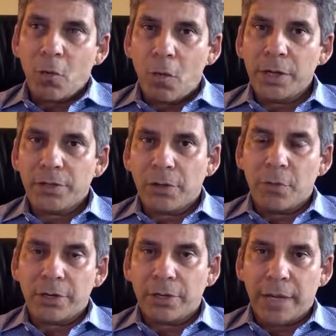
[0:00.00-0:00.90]
What is
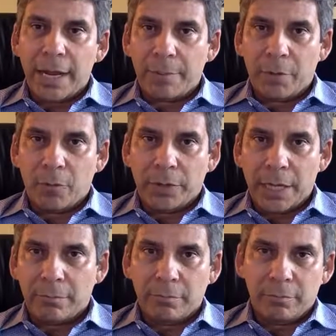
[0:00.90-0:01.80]
going to happen with
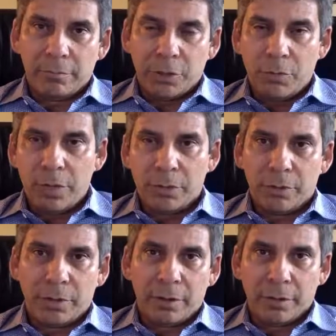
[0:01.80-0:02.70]
that
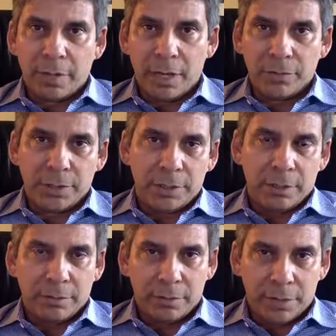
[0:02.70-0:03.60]

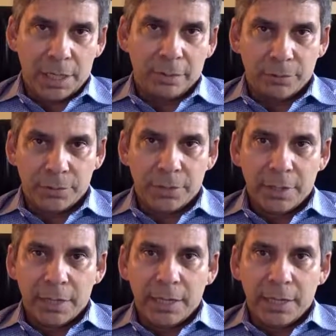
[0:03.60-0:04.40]
$200,000